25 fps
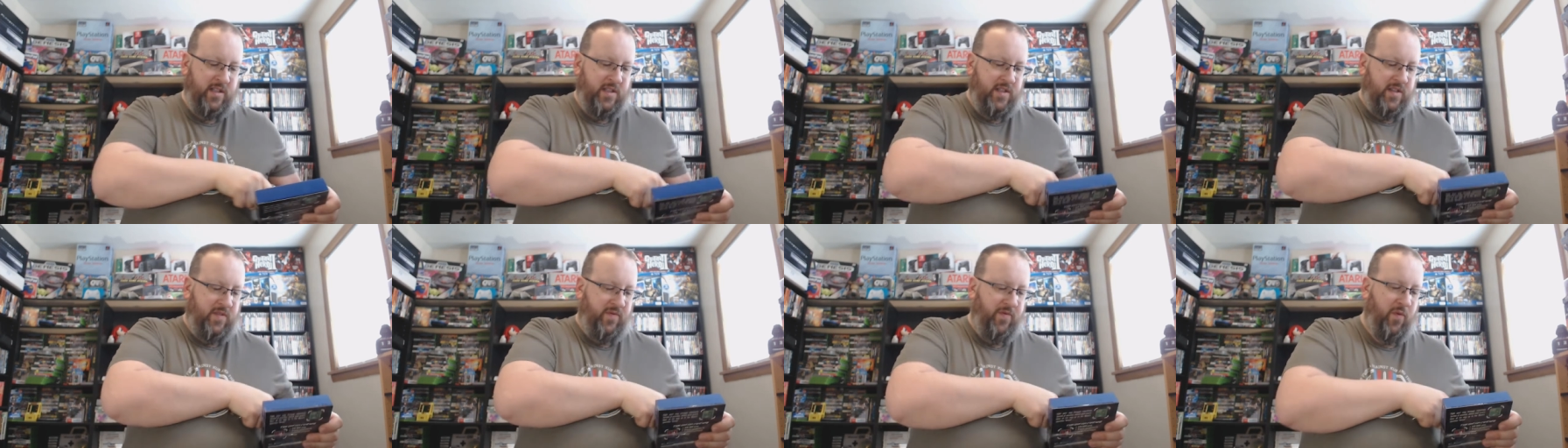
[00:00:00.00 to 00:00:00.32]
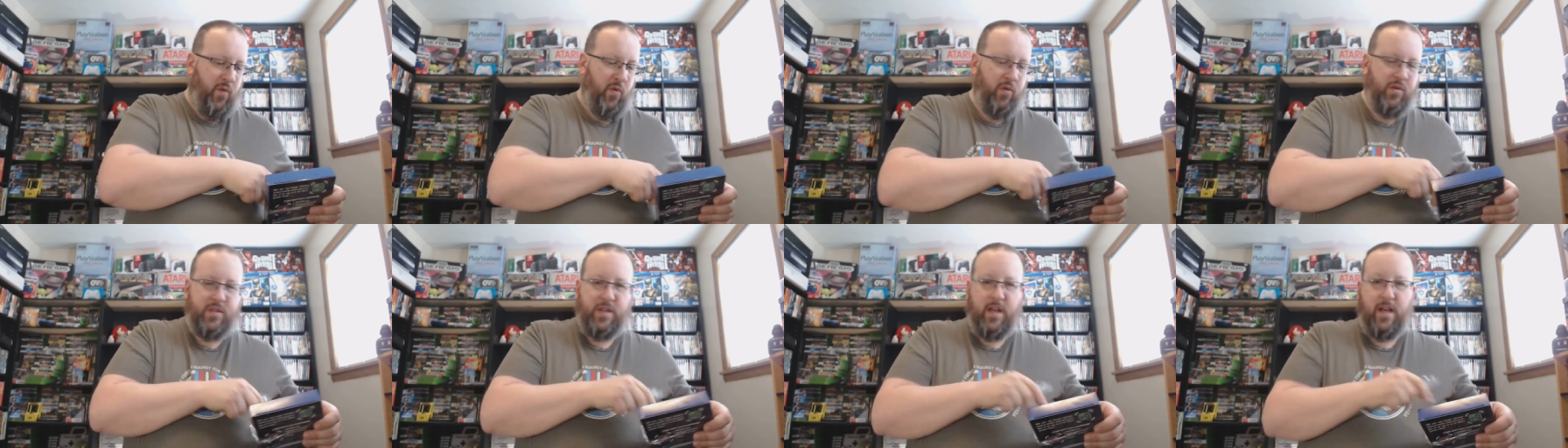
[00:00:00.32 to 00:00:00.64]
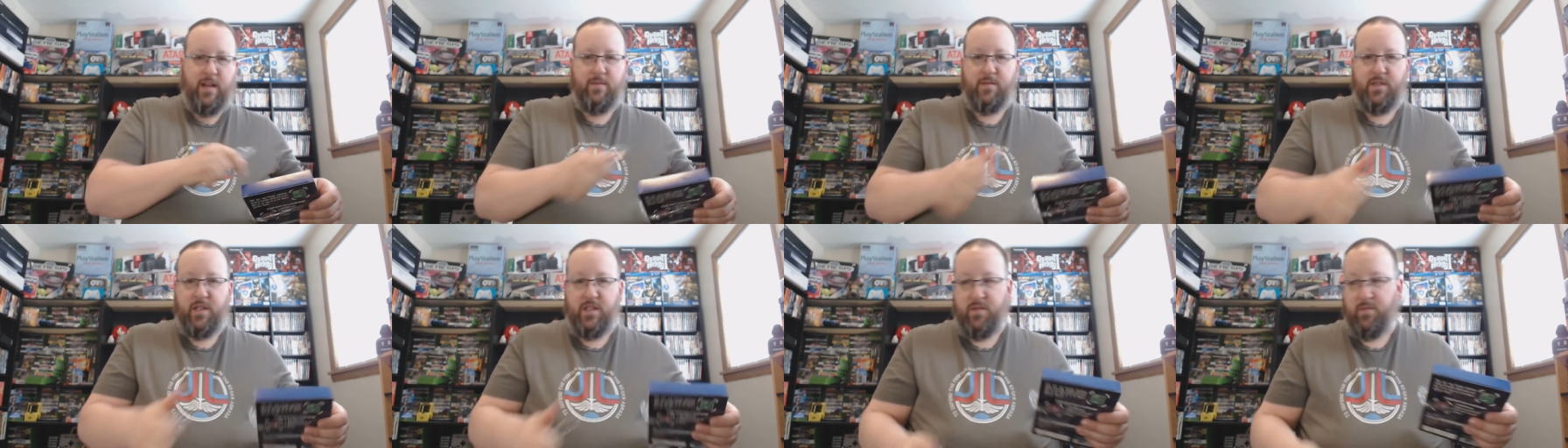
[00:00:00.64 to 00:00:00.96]
four
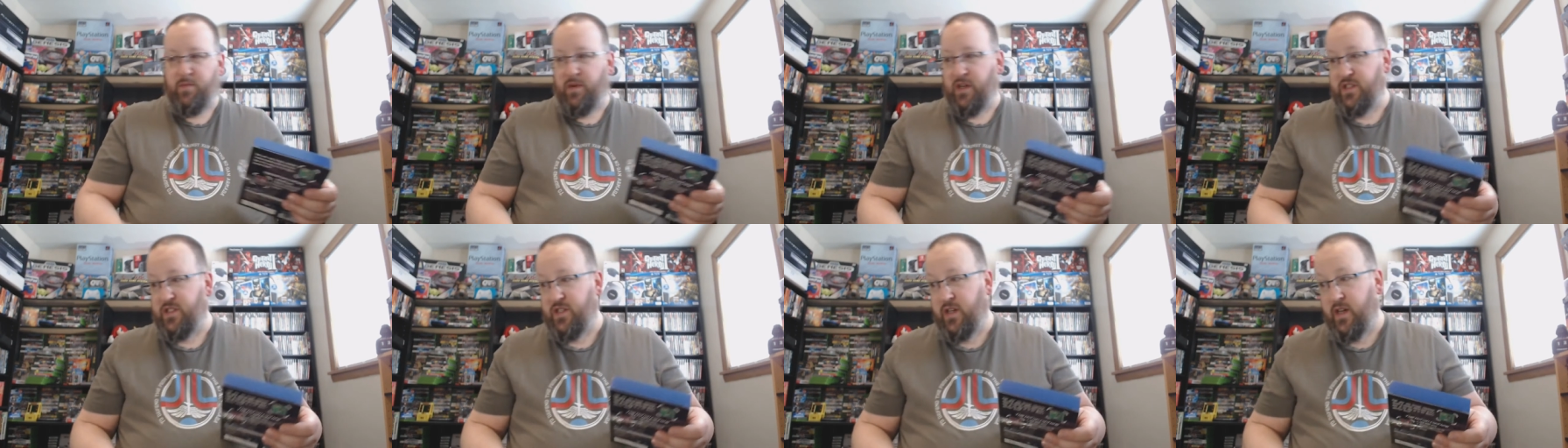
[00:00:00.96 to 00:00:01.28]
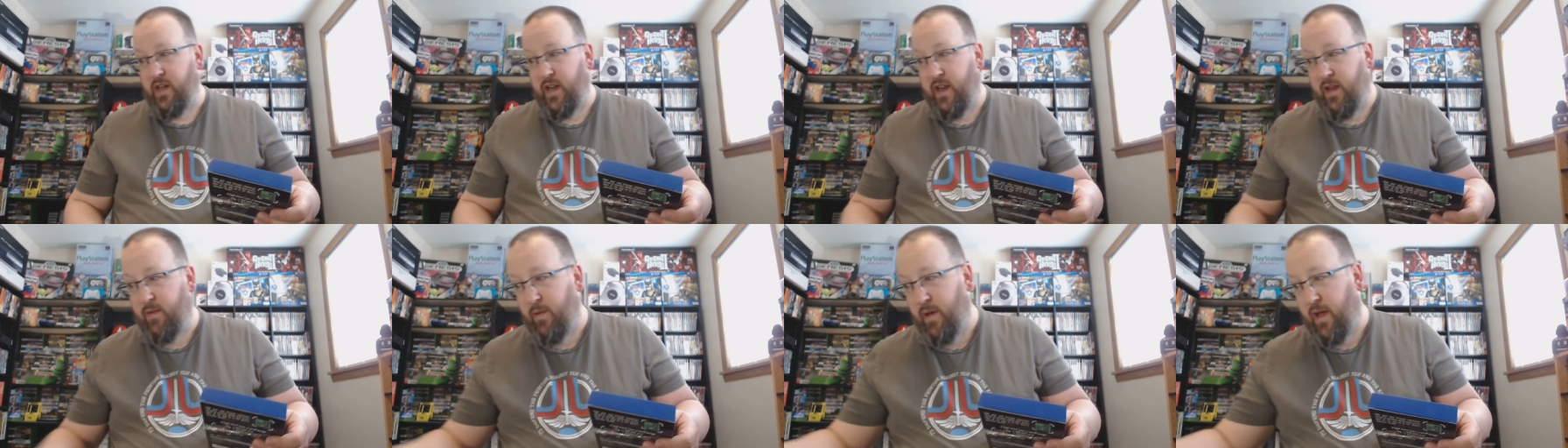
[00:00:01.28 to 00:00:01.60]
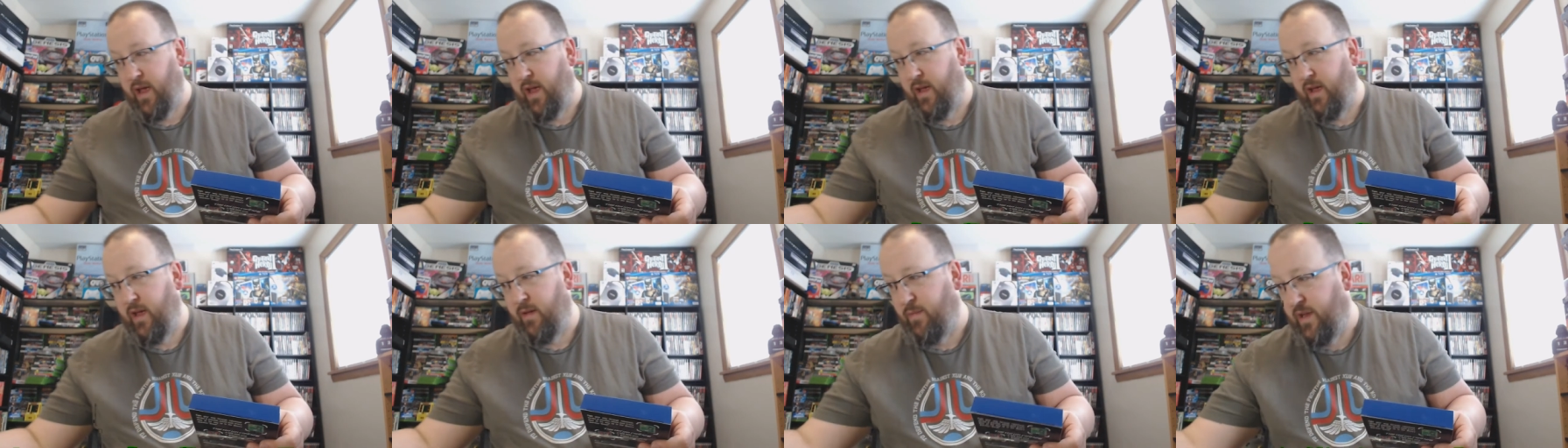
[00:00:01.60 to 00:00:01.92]
times as much on
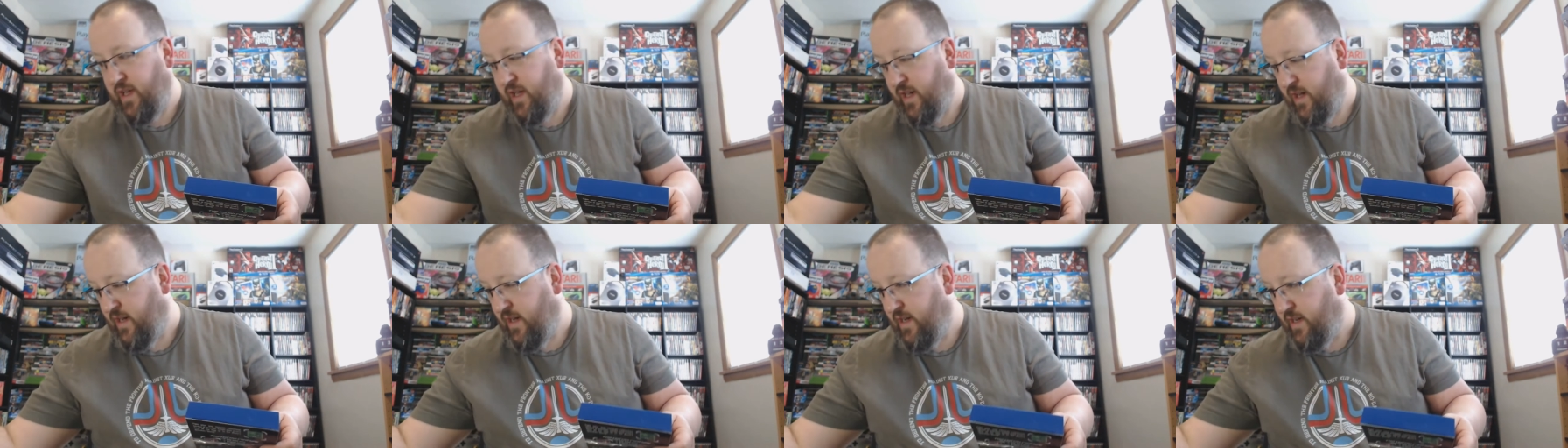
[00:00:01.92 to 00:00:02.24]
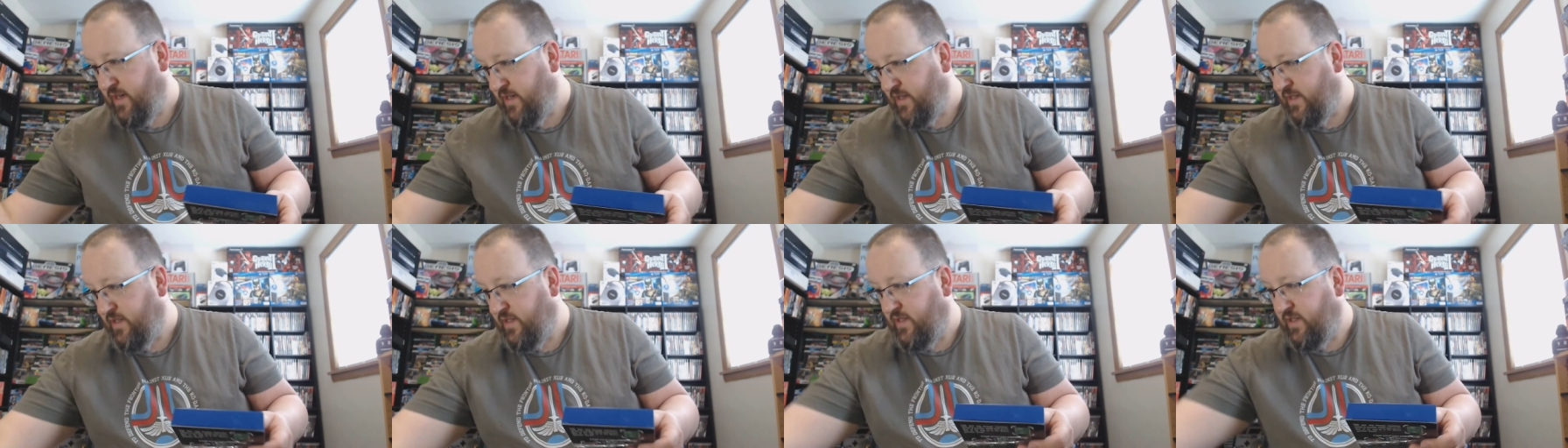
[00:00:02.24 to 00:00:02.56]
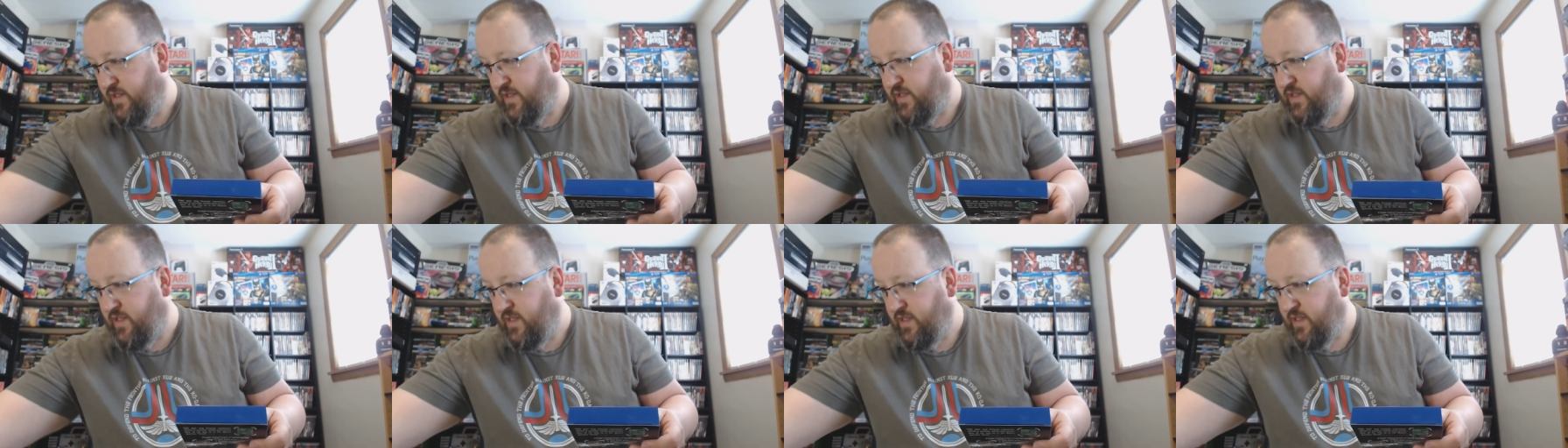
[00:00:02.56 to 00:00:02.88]
eBay
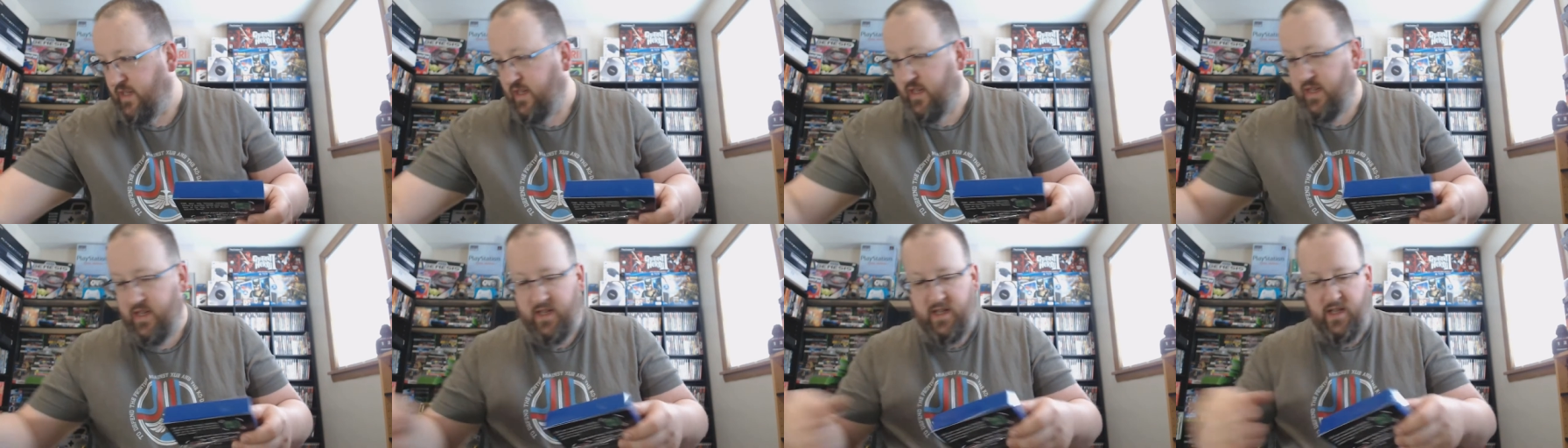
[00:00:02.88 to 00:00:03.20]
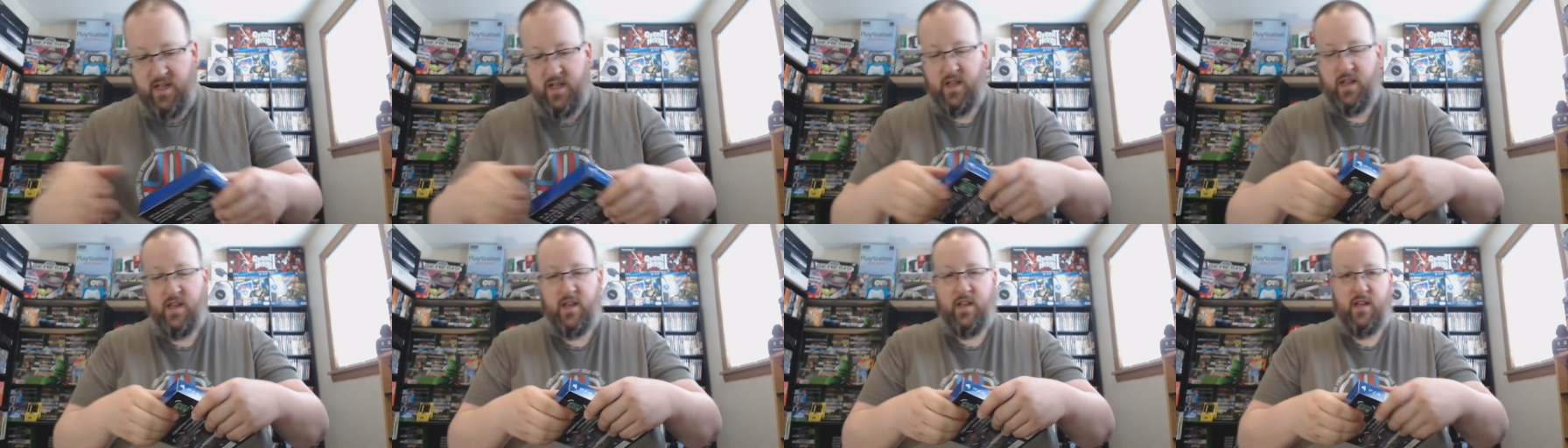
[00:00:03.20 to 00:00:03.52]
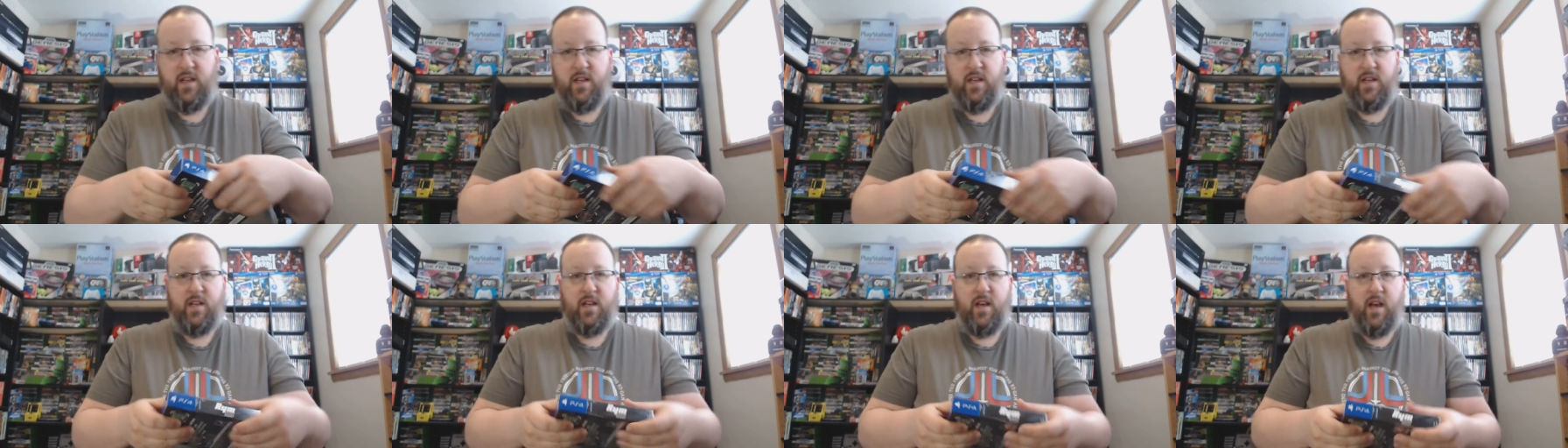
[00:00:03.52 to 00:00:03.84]
because
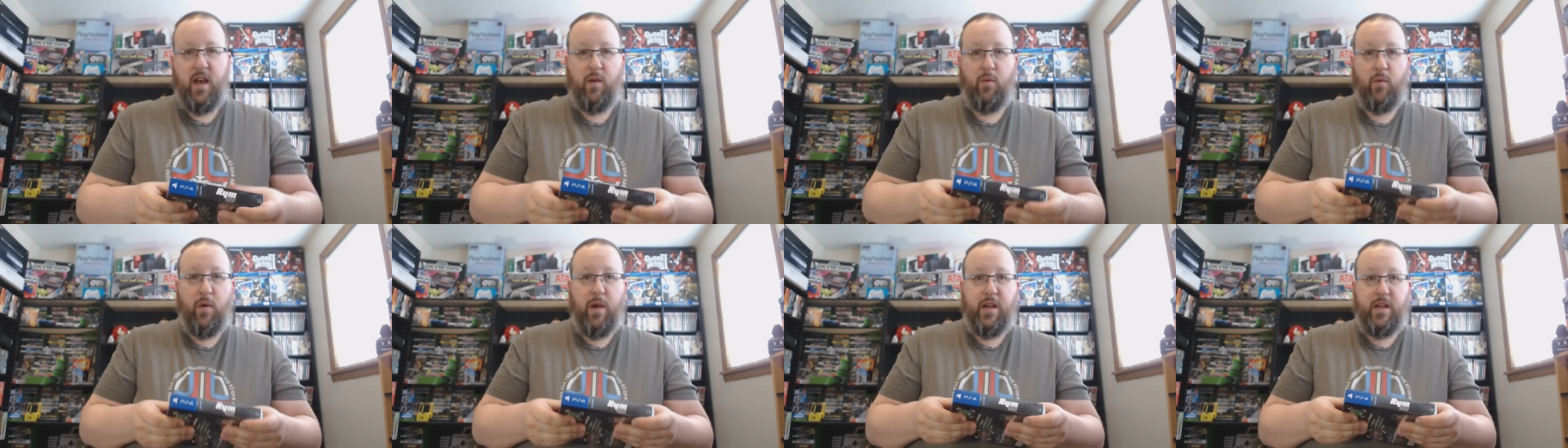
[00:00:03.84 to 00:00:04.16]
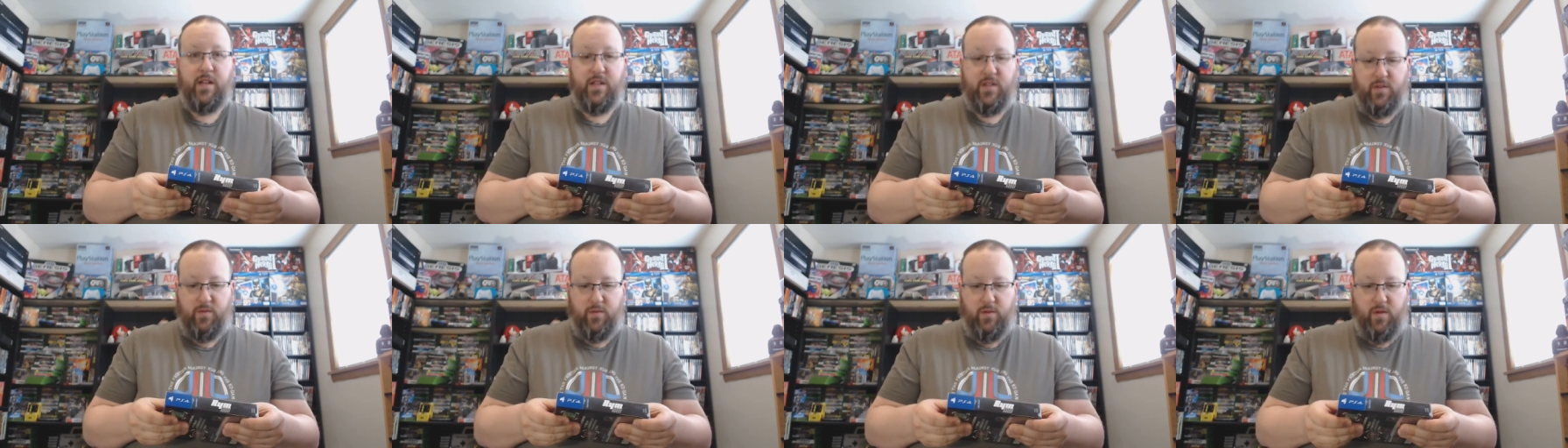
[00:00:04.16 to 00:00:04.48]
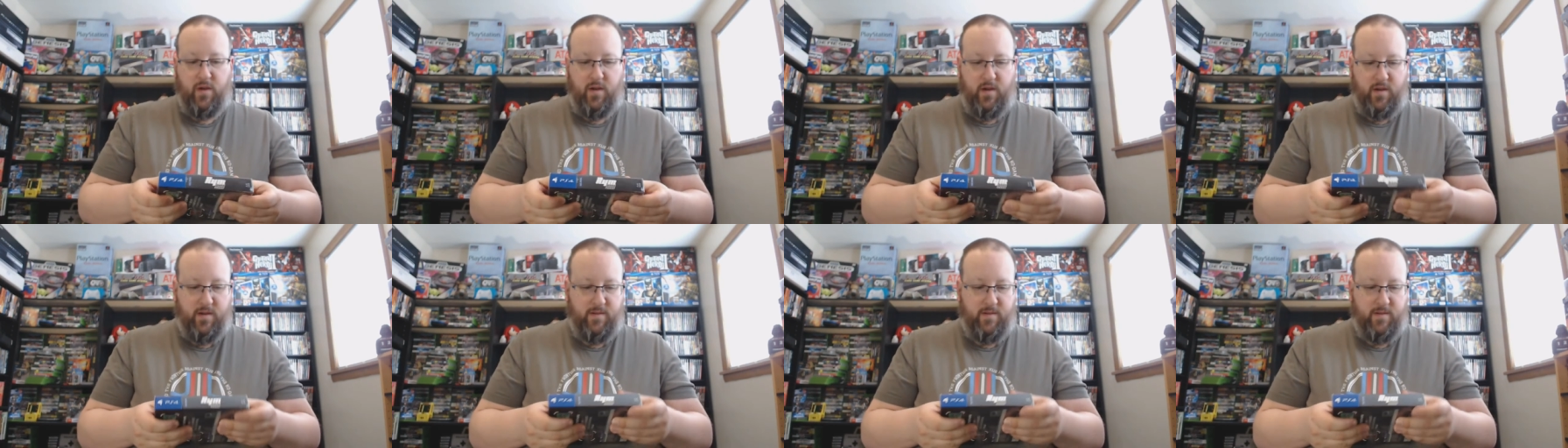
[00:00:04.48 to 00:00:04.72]
I waited too long.